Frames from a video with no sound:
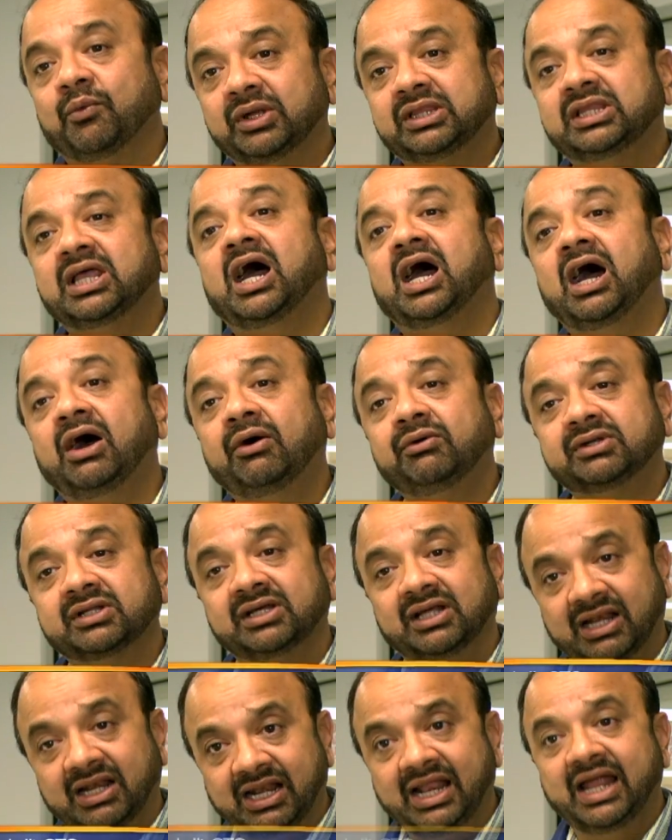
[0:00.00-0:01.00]
without
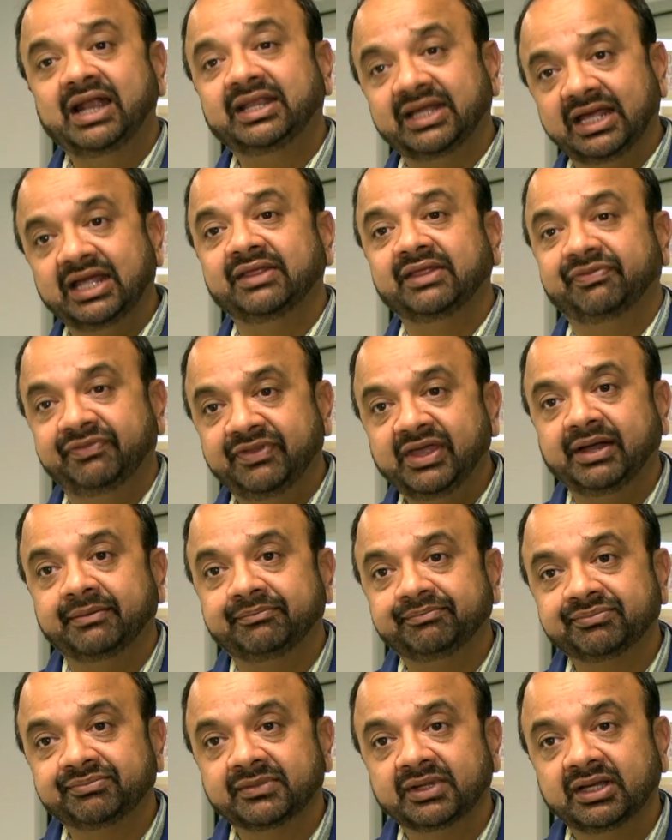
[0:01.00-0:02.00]
lead in
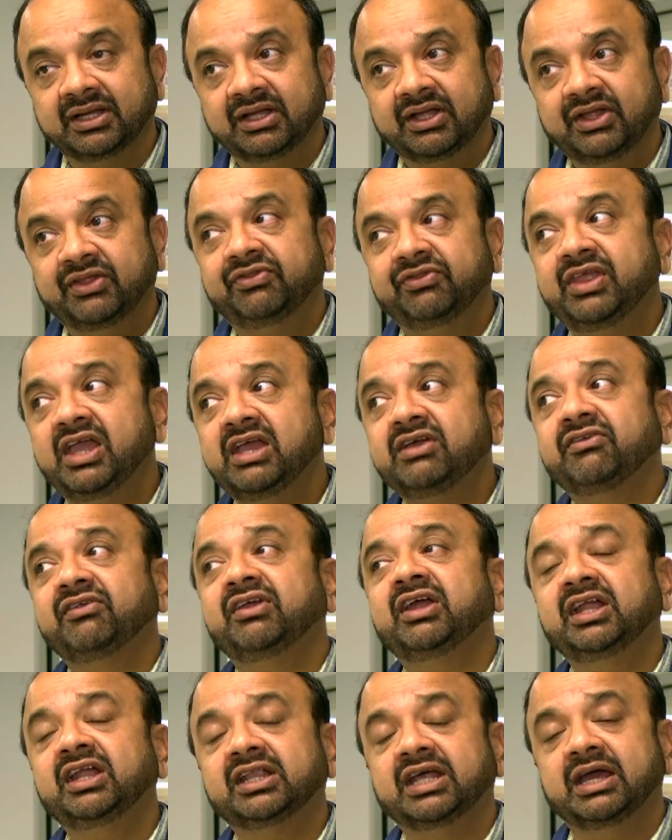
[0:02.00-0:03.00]
them, they
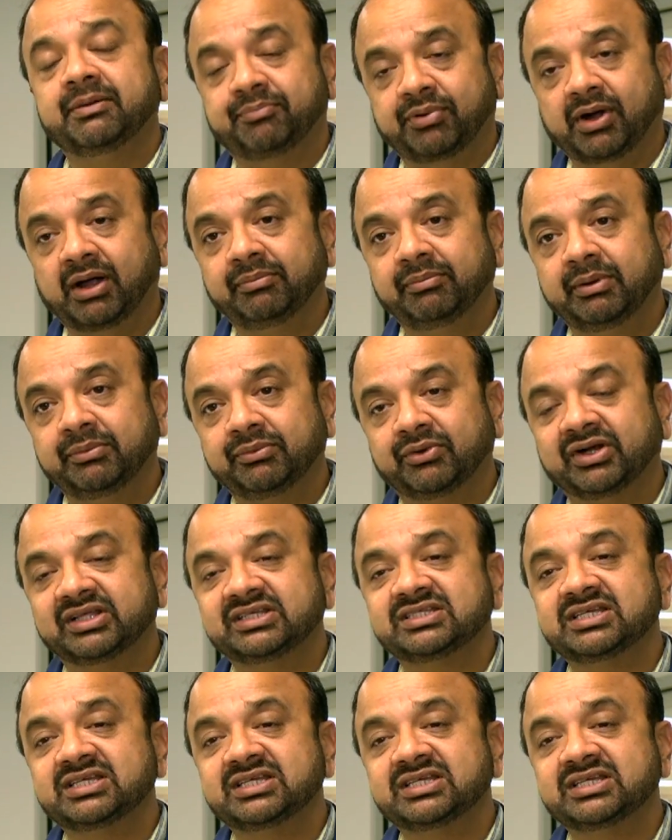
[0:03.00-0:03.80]
create a problem known